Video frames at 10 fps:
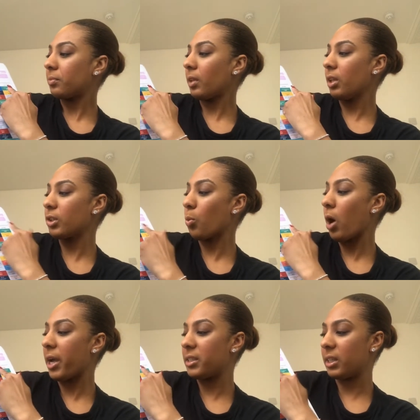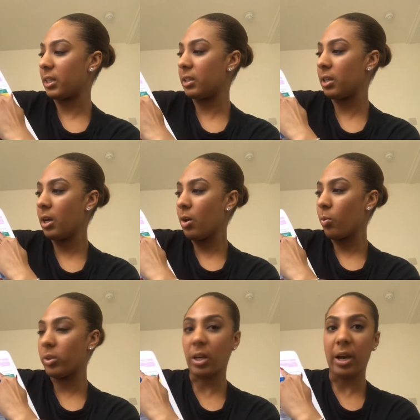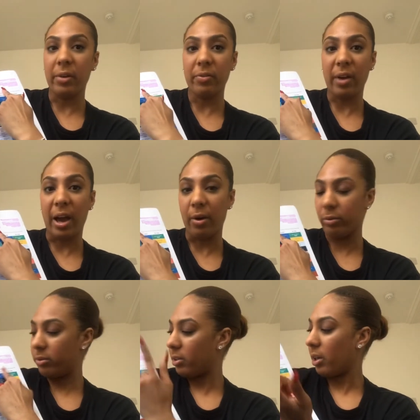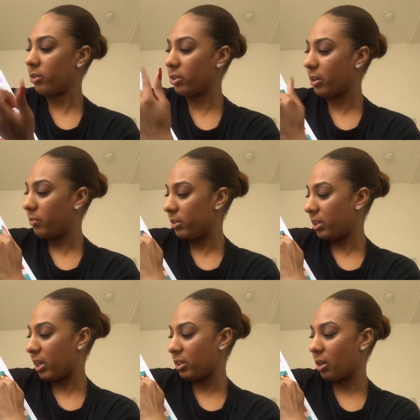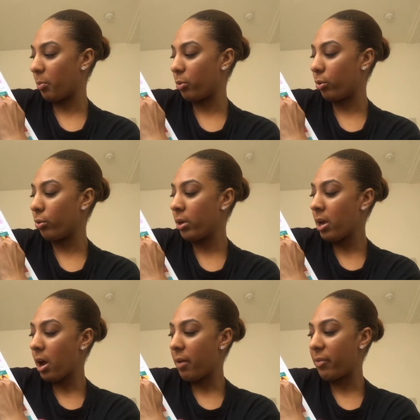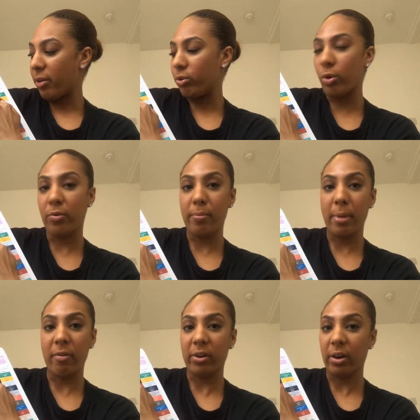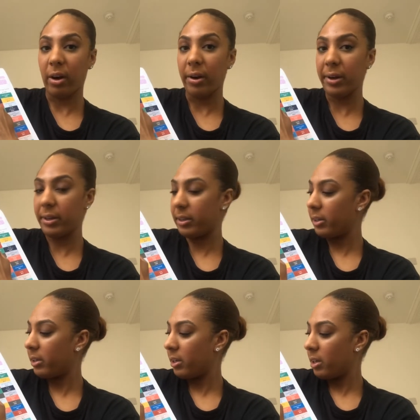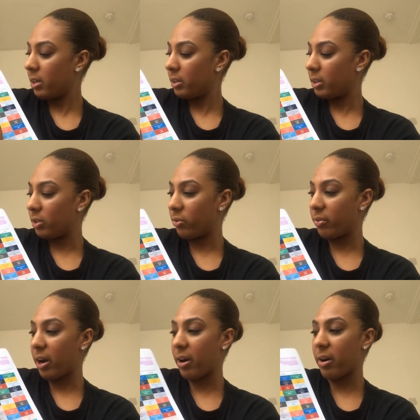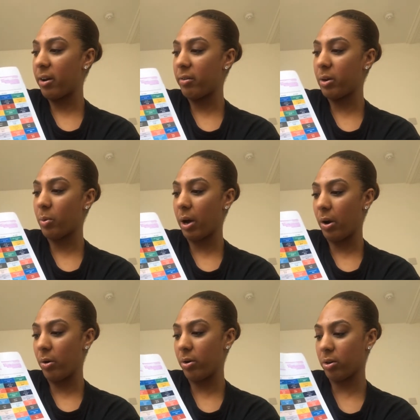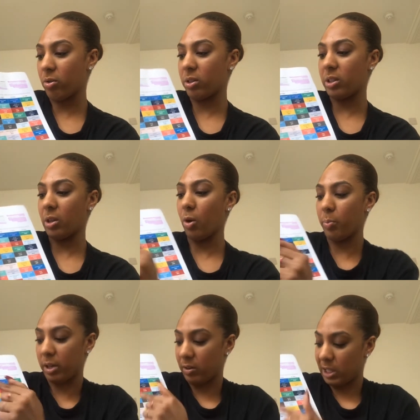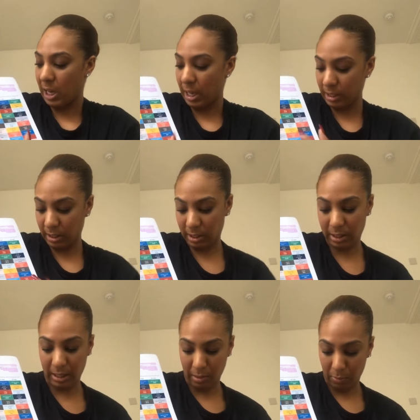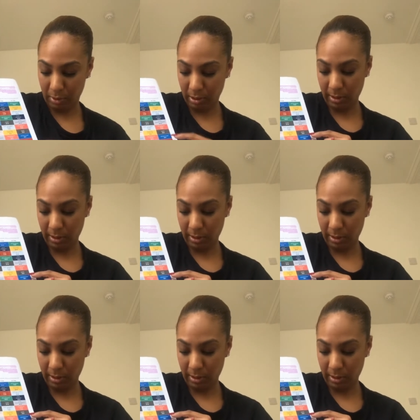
So what I did was I'll just give you the example. I found North America did very well across this whole period. It had its dips.